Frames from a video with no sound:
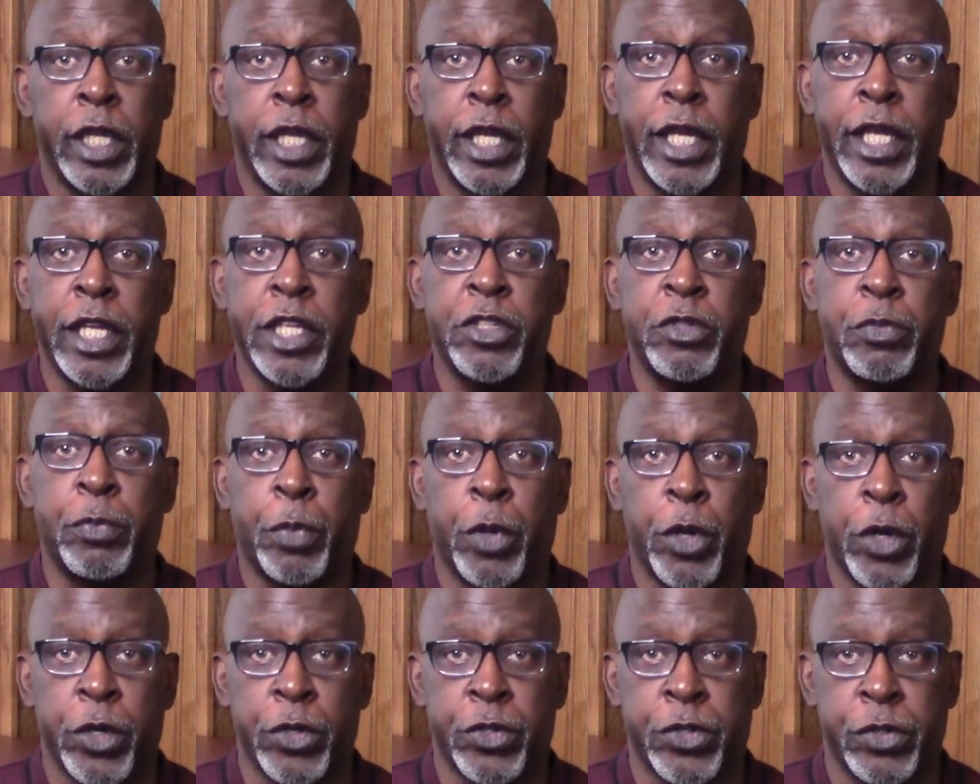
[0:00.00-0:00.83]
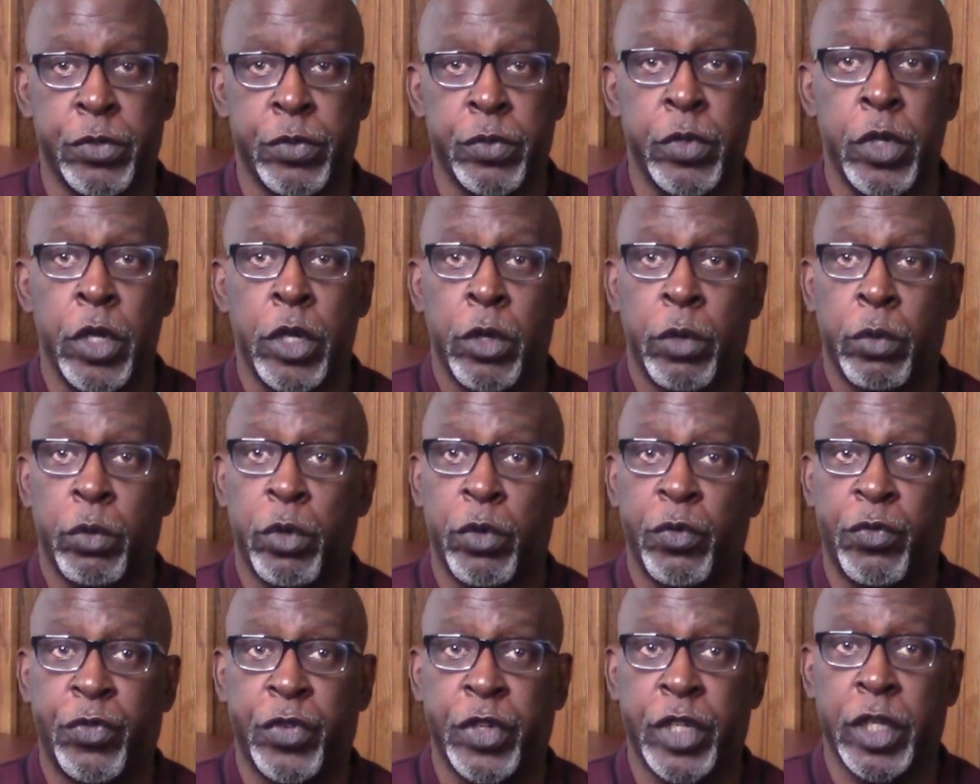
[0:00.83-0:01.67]
each person
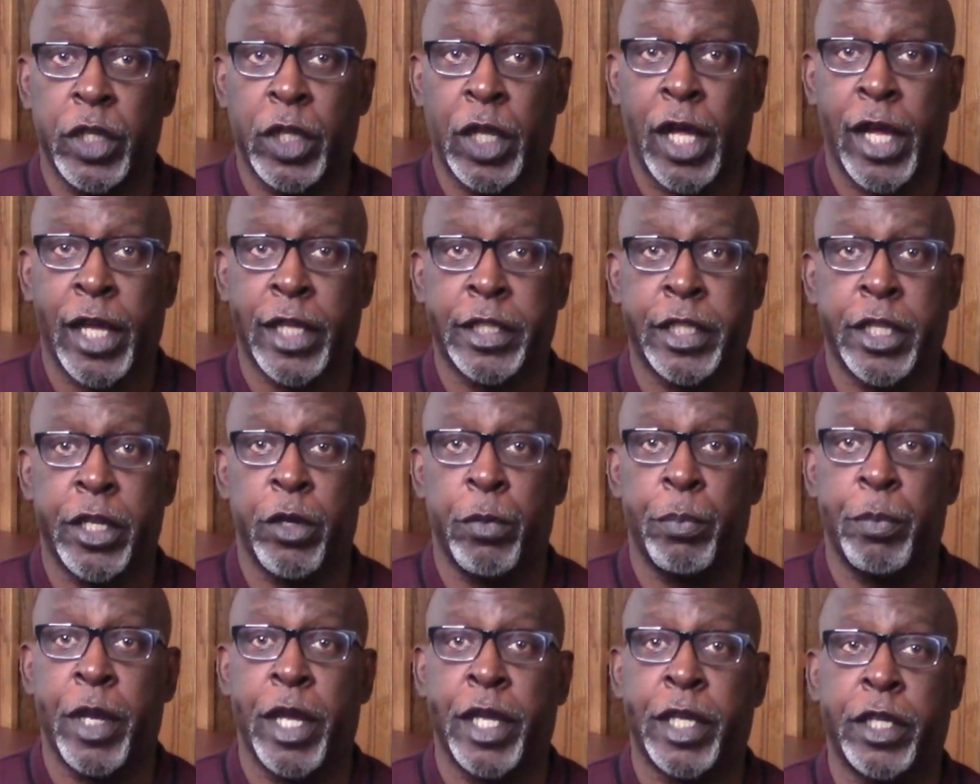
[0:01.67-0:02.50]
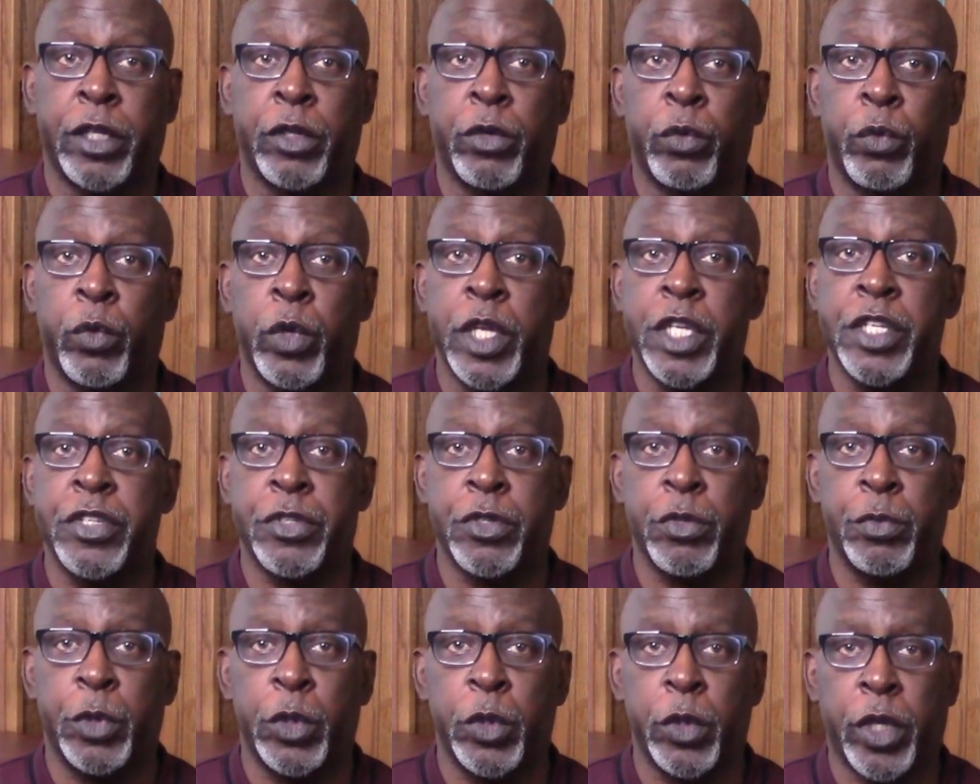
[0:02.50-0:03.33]
will feel like they're making a
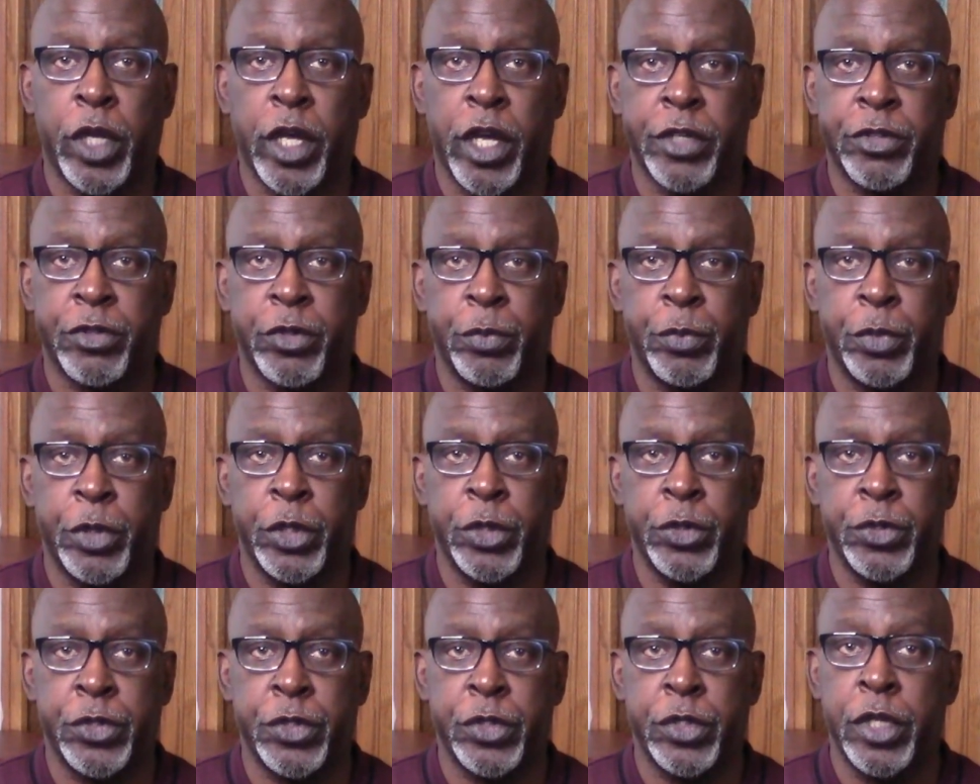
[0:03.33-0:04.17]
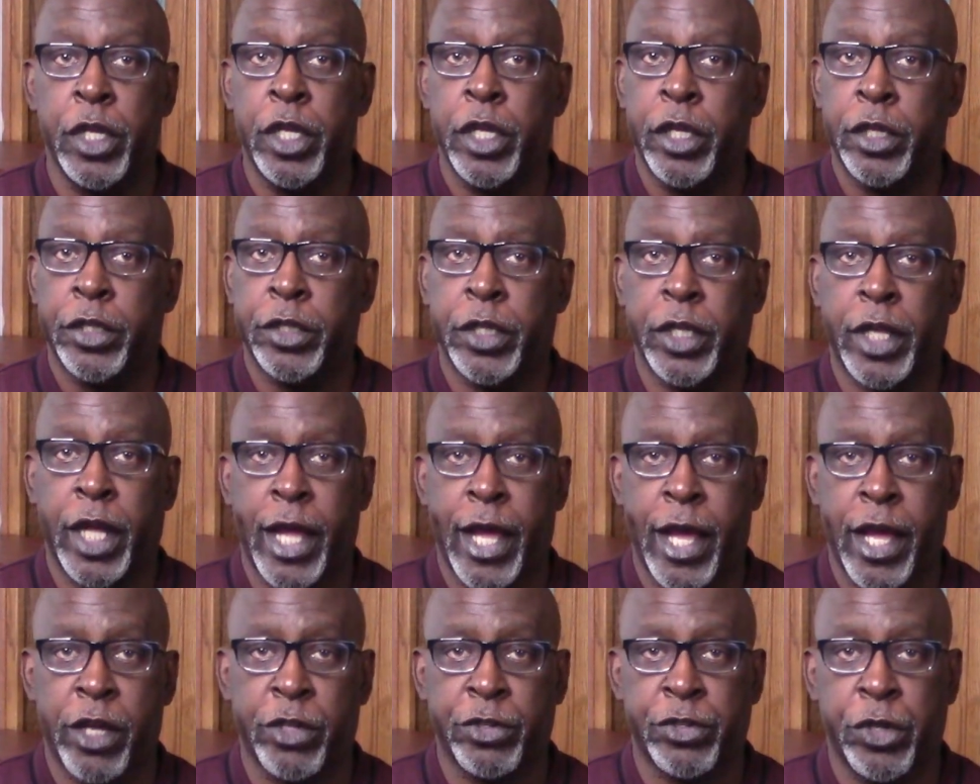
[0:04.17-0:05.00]
reasonable contribution to the
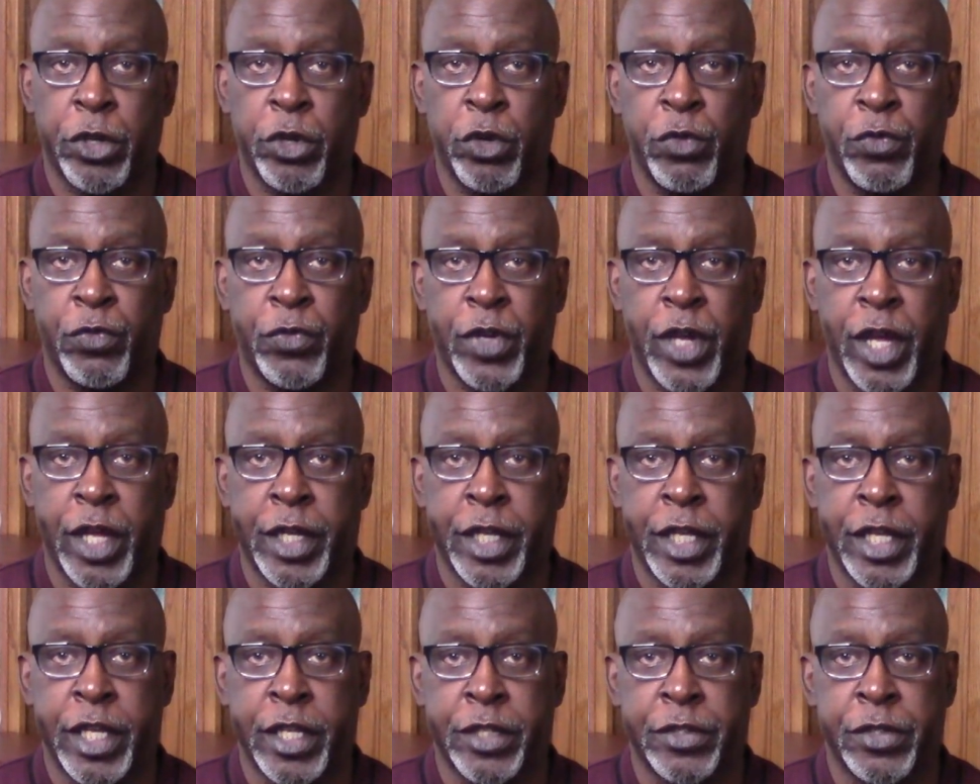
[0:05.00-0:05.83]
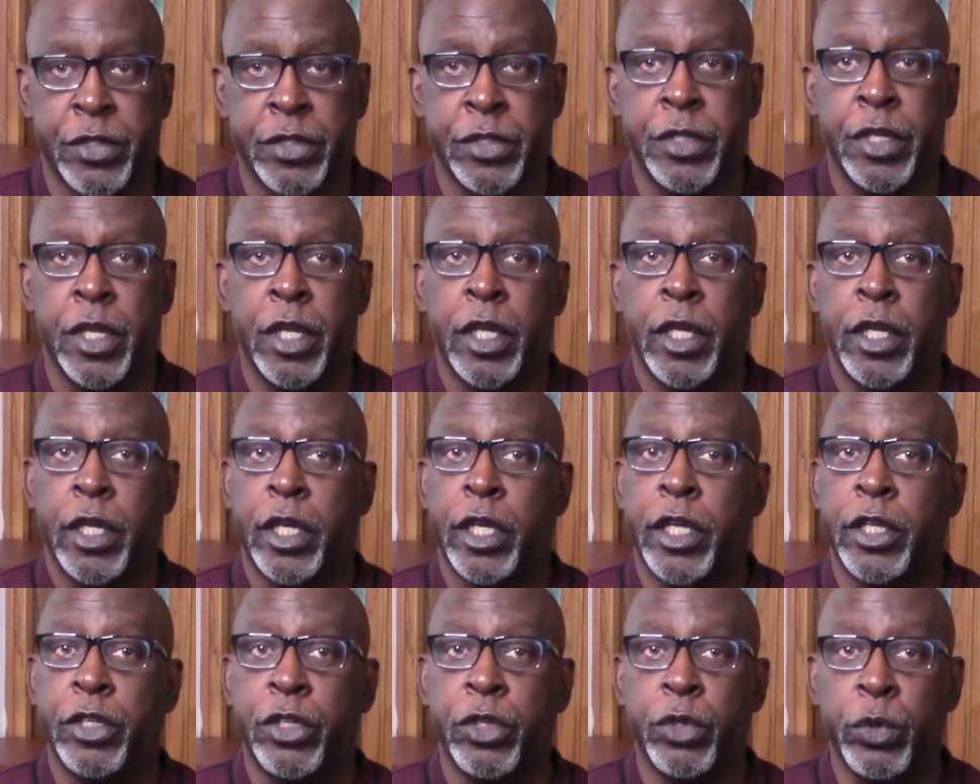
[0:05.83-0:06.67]
household finances
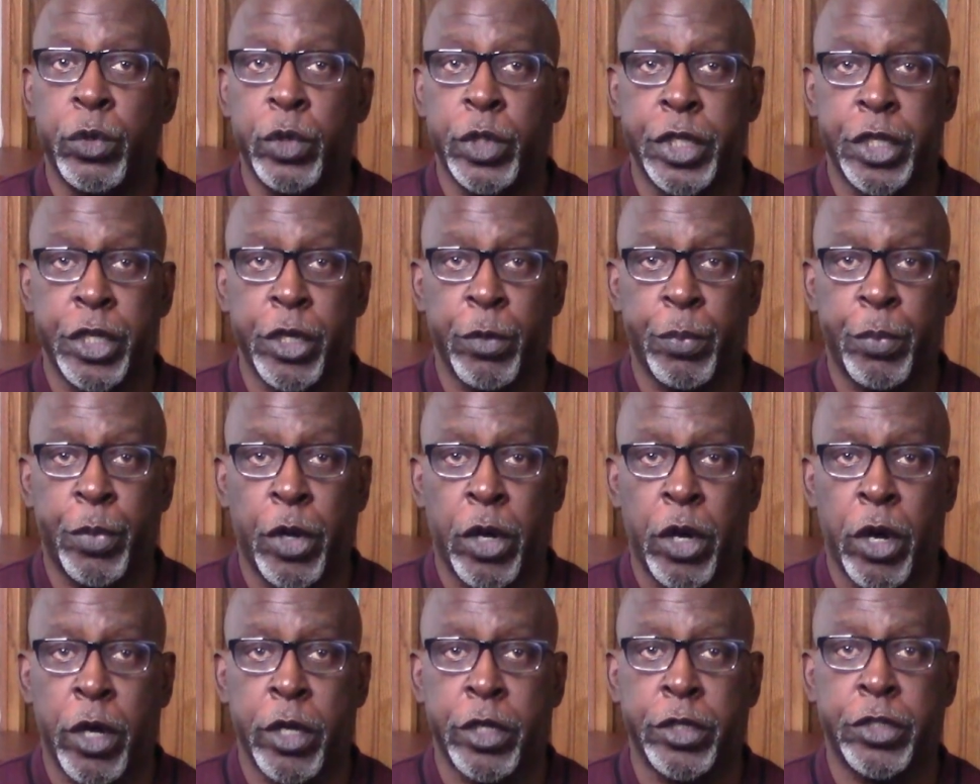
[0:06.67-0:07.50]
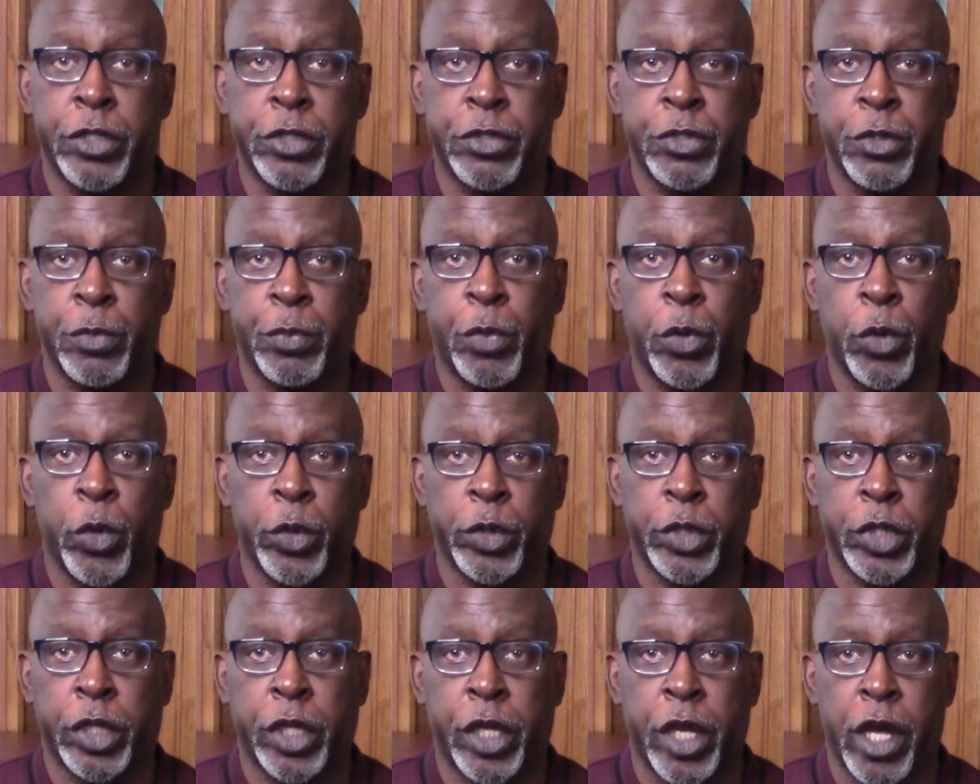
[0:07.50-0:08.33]
and doing their part to
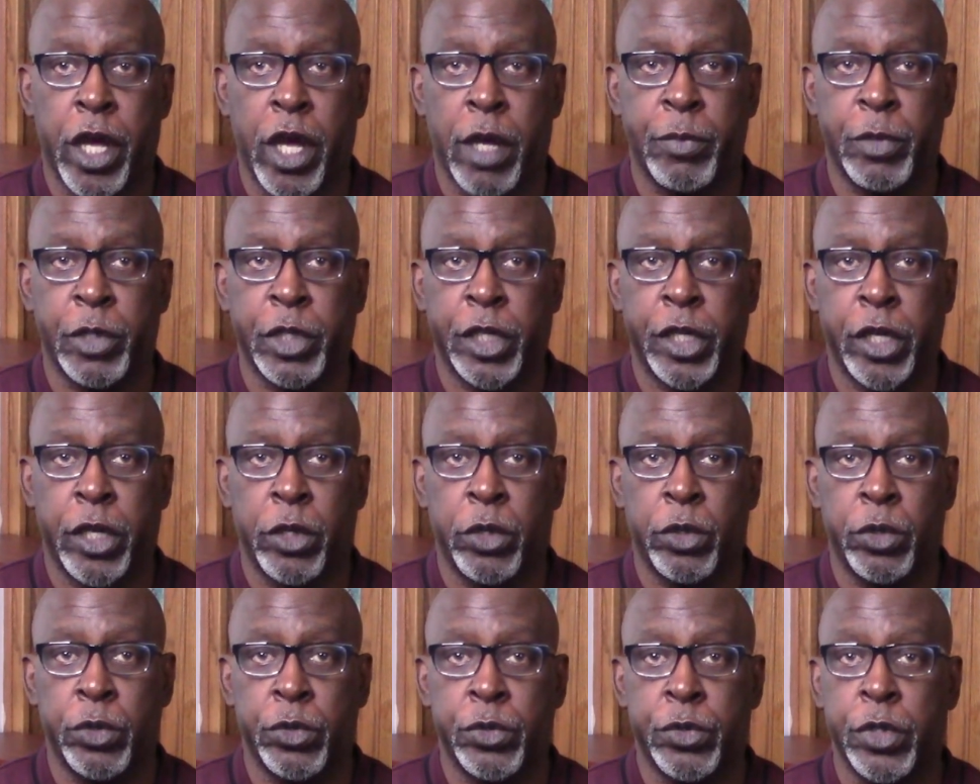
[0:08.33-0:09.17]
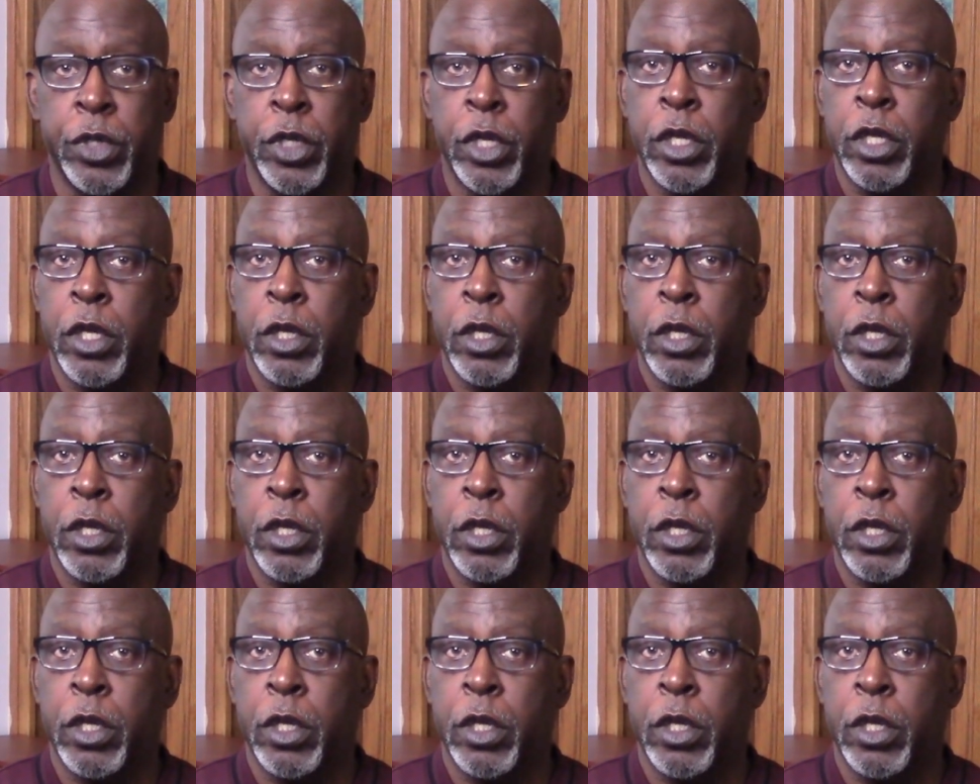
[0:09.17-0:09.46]
support the common goals,